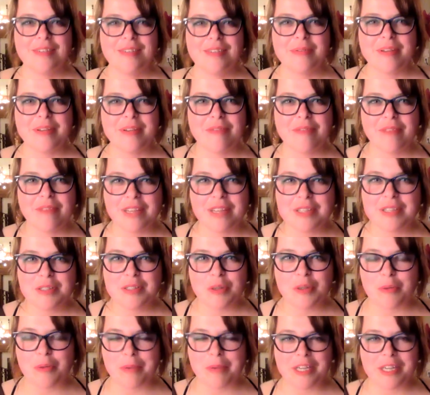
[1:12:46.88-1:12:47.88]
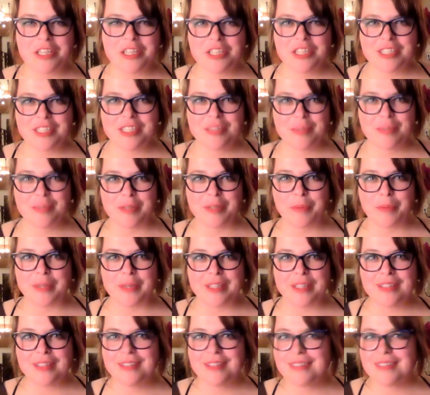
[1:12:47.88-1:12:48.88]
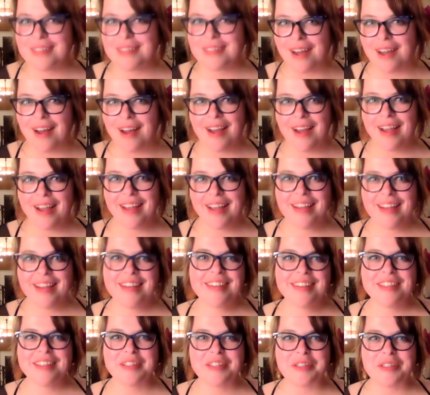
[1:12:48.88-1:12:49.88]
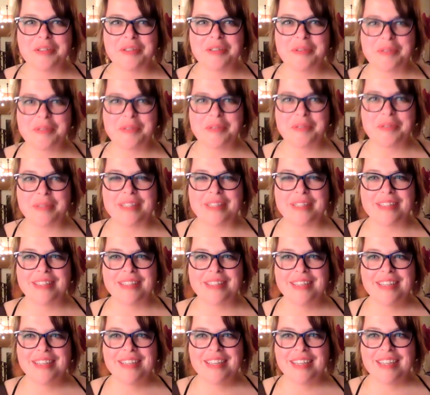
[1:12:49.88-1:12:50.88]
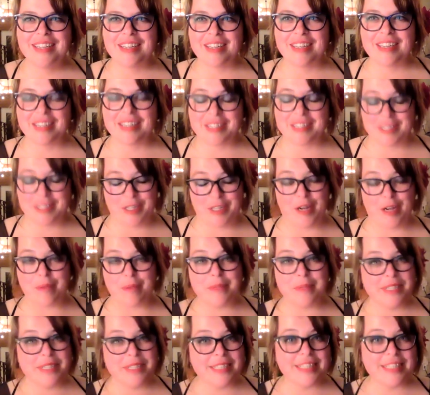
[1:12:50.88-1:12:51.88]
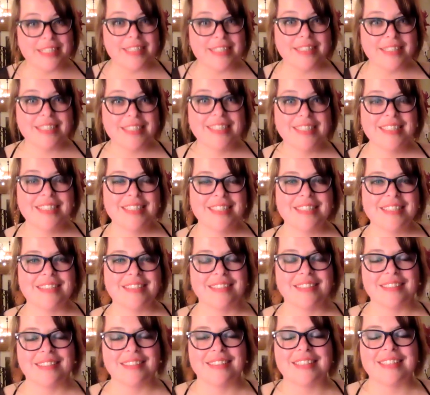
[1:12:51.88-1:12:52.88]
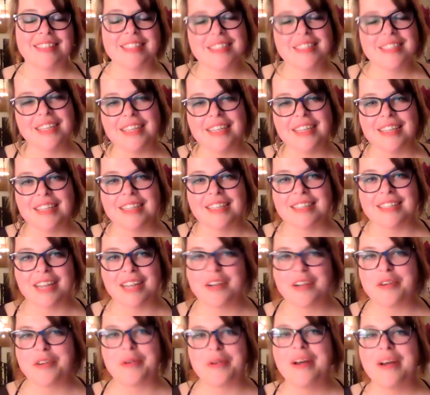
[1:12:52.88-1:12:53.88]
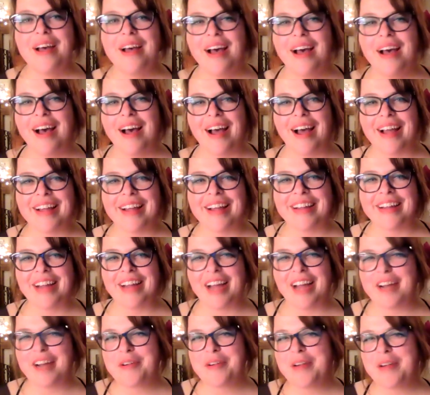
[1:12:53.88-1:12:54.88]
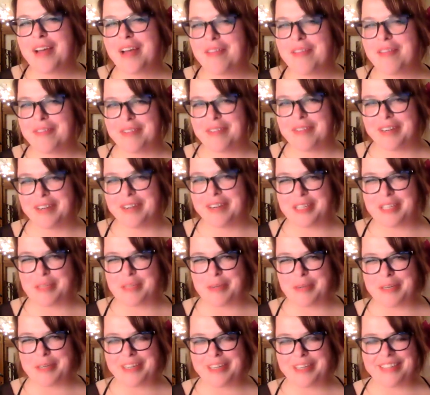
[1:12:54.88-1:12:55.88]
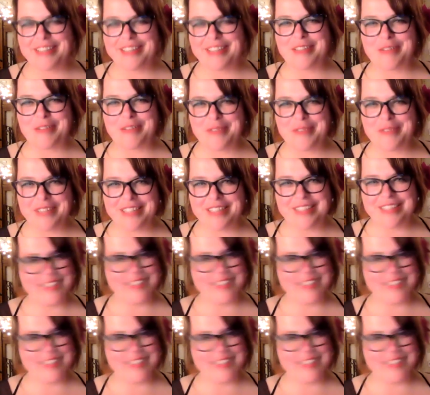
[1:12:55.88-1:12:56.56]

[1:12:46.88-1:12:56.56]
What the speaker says: invest so much in? We will die, you know, we succumb to illness and these kind of things. I don't know. I don't have a very smart answer for this.